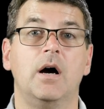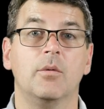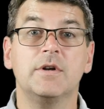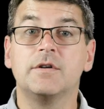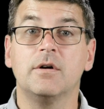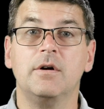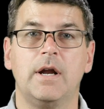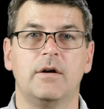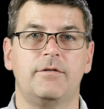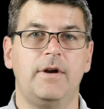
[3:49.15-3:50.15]
a return
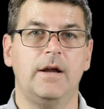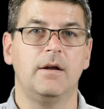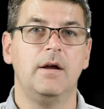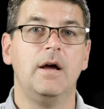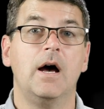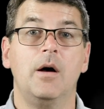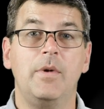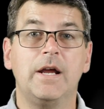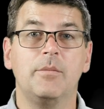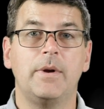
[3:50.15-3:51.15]
air fan, a
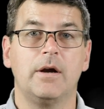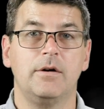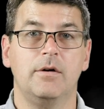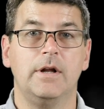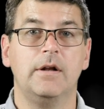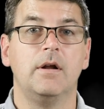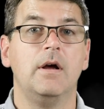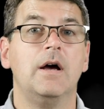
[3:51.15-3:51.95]
makeup air unit,